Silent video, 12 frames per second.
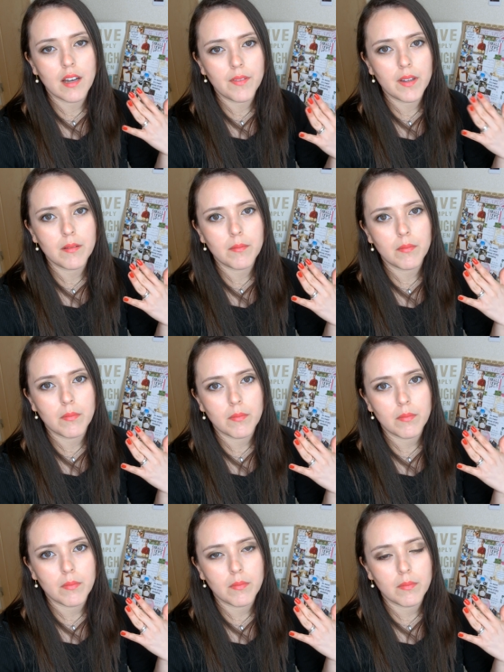having
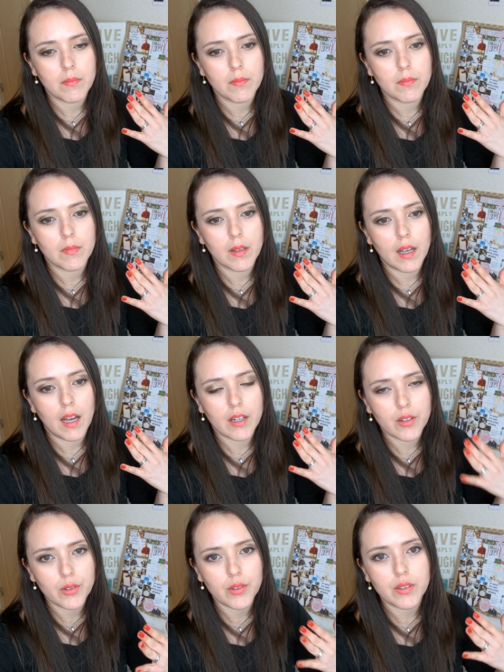a
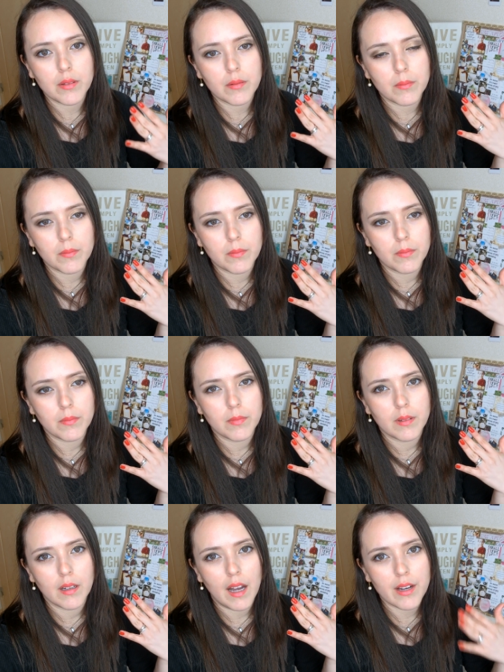good
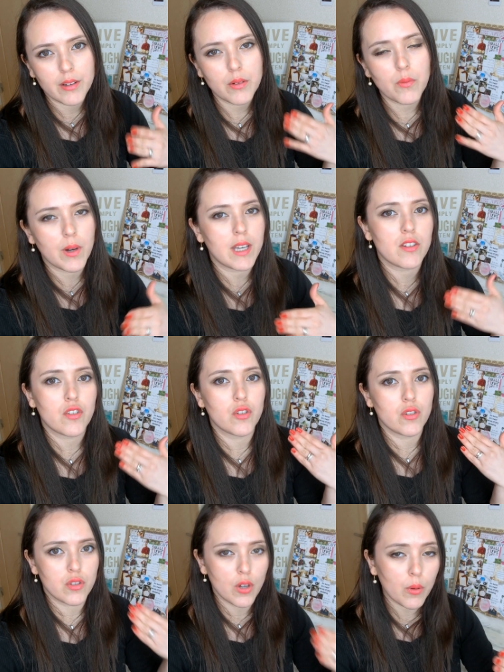a good way
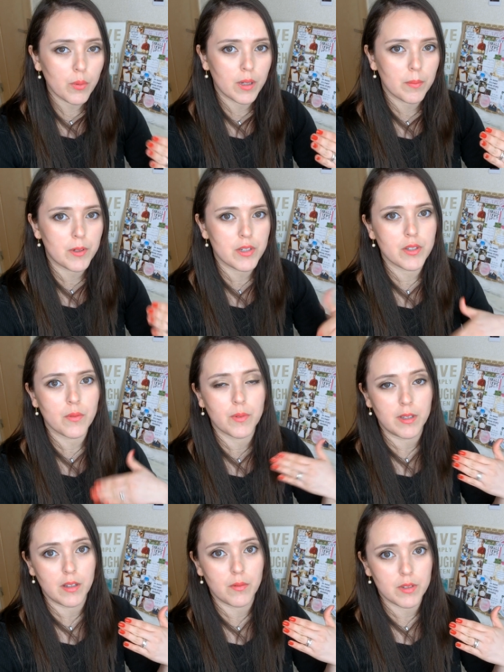to talk with a person
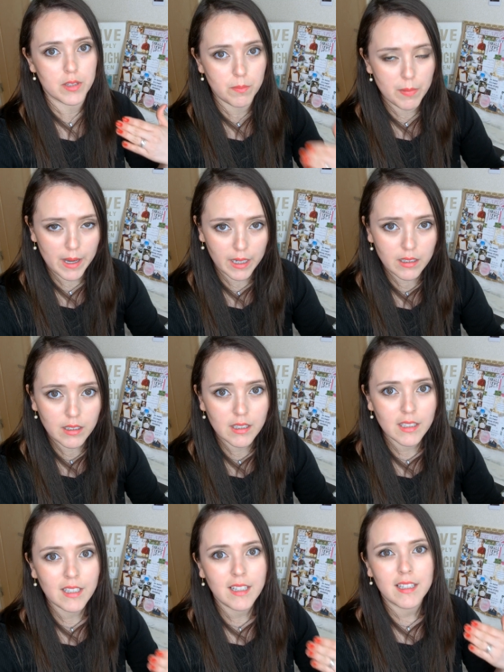with that respect,
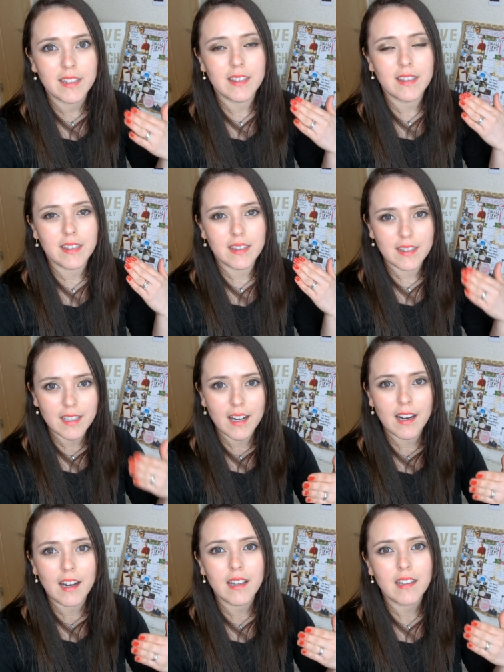
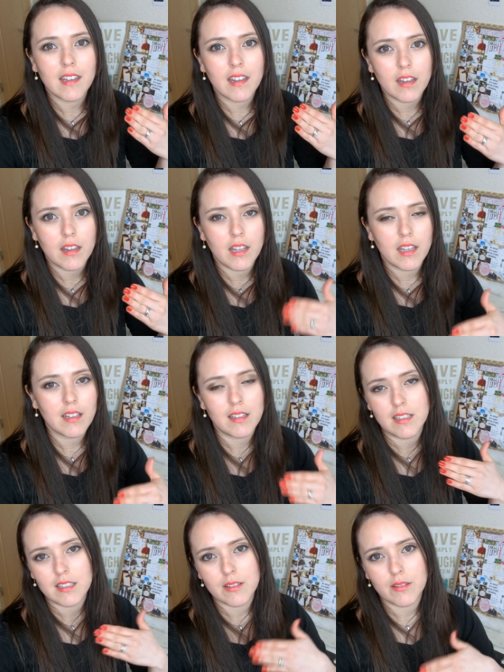that thing
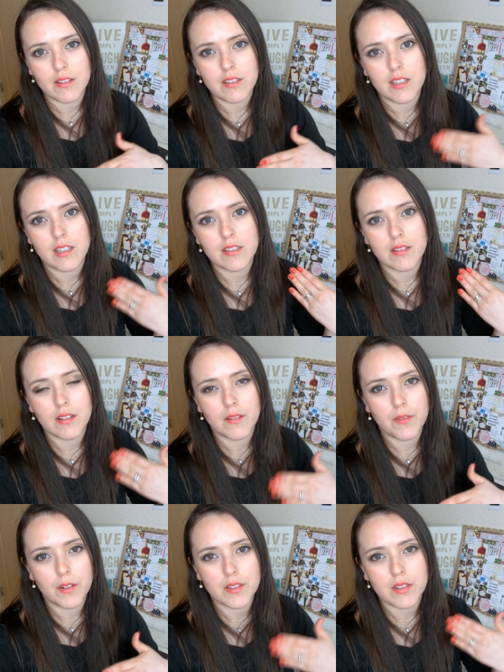is gonna change on the
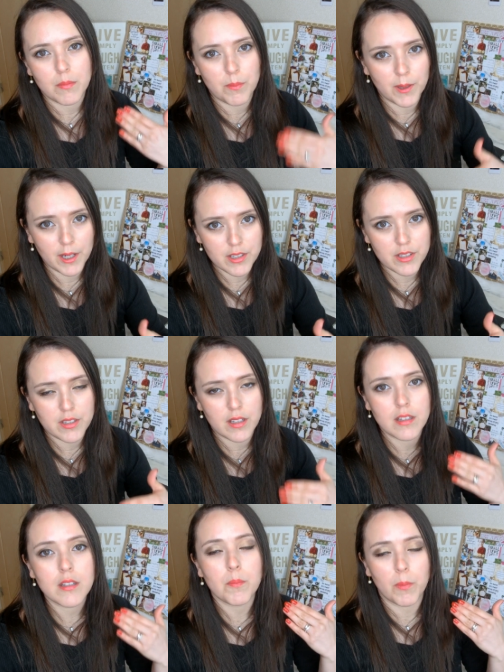first
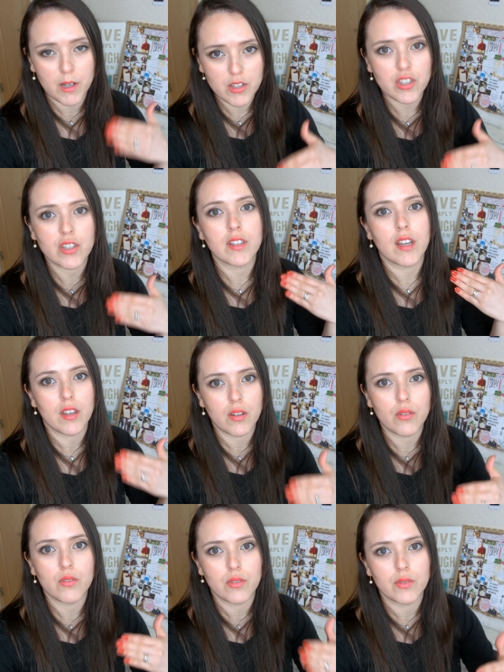impression, that
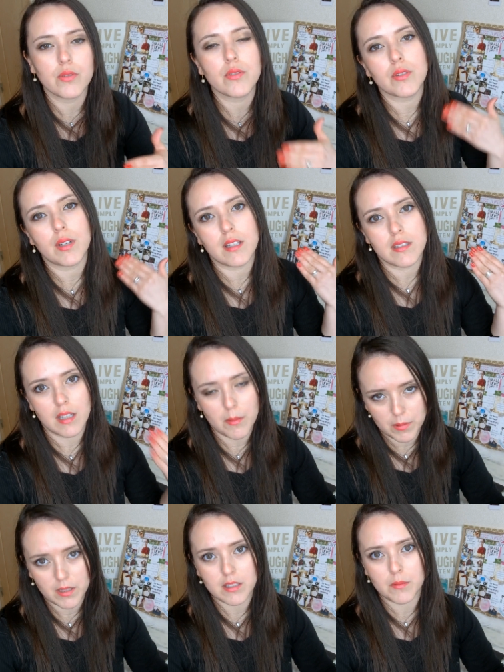you do to that
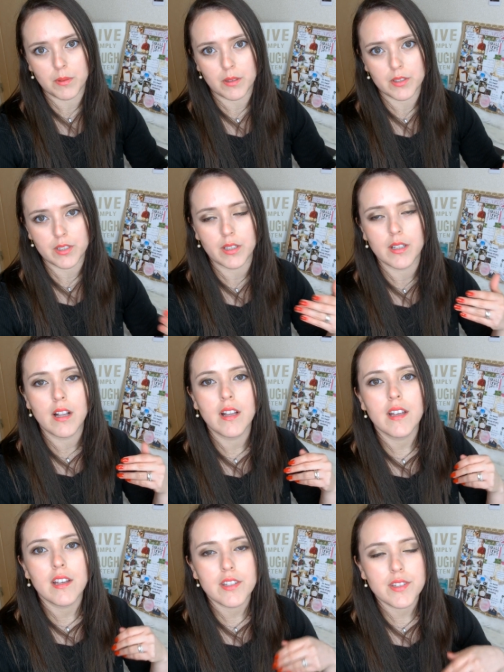Japanese person.
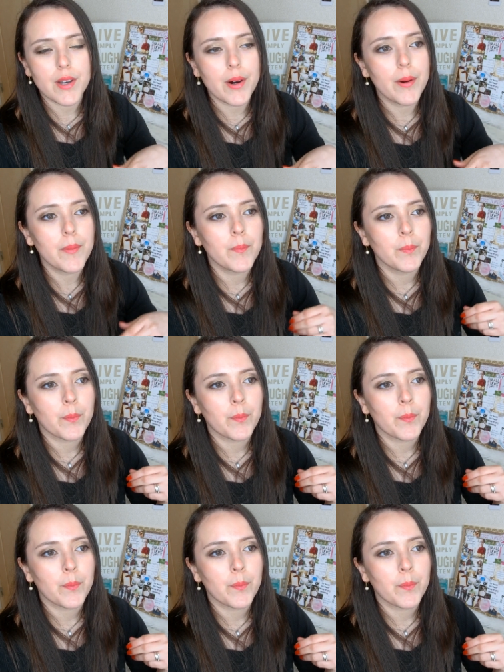So